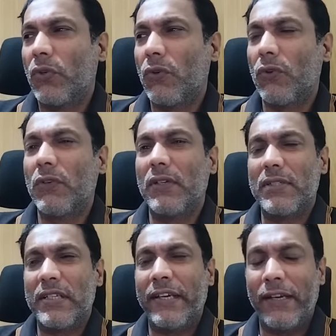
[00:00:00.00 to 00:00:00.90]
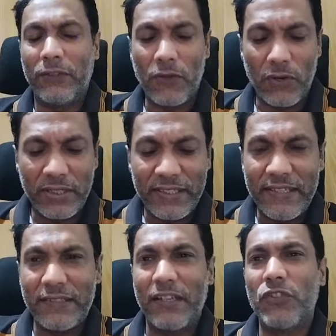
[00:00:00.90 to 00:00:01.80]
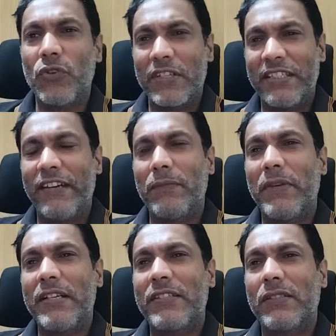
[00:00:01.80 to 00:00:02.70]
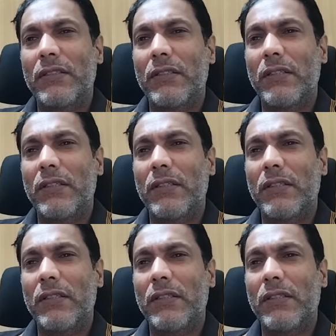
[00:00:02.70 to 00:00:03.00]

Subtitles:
though Tigrayan authorities are issuing statements